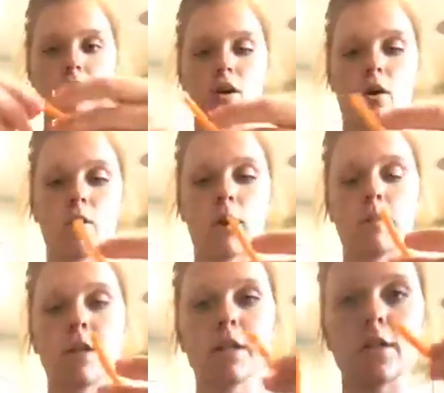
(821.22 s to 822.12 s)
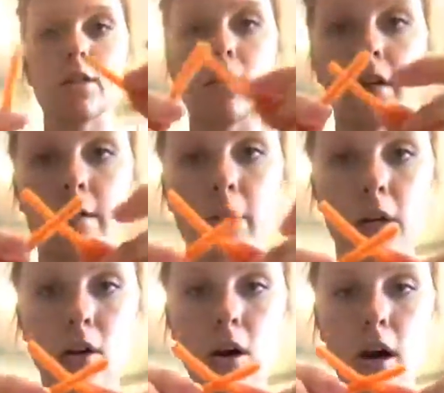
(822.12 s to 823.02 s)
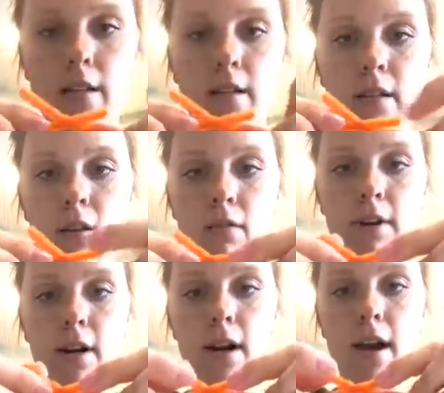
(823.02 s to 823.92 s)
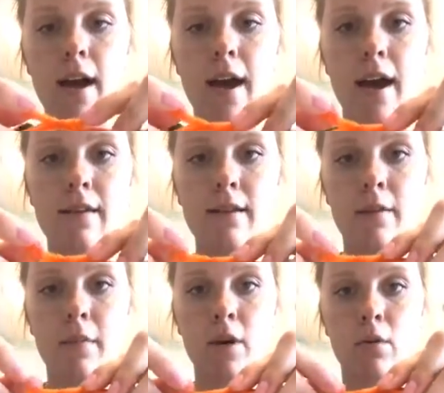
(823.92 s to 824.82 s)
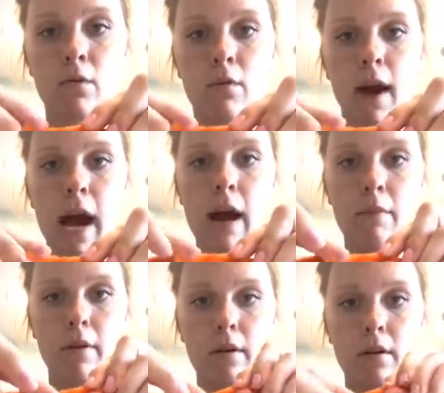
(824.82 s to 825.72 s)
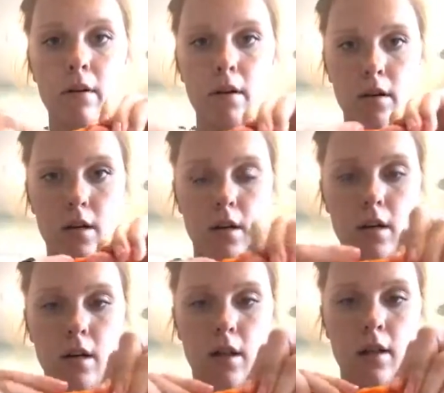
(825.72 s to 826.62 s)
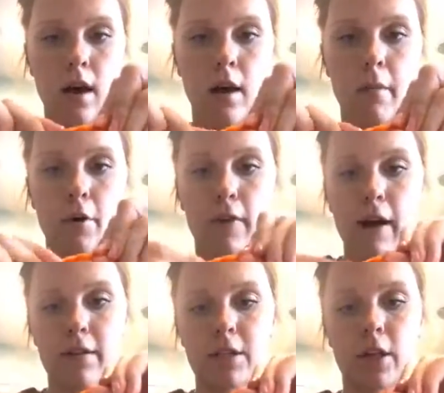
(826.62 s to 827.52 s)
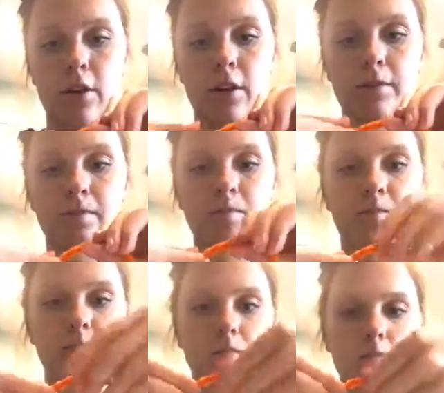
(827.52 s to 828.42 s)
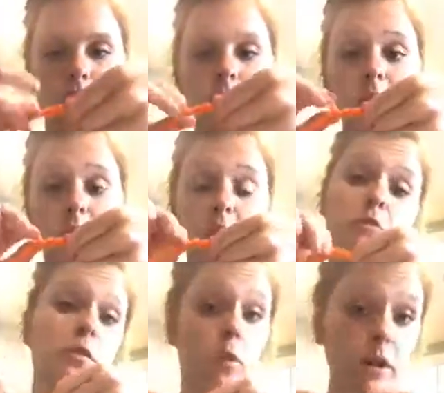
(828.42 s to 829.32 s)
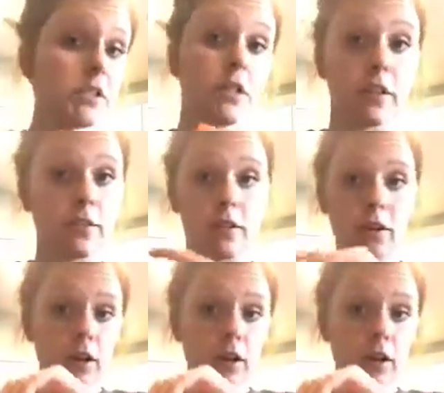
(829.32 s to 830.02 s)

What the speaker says: So what I'm gonna do is I'm gonna cross these over, and then I'm gonna wrap them around each other. So if you wanted to,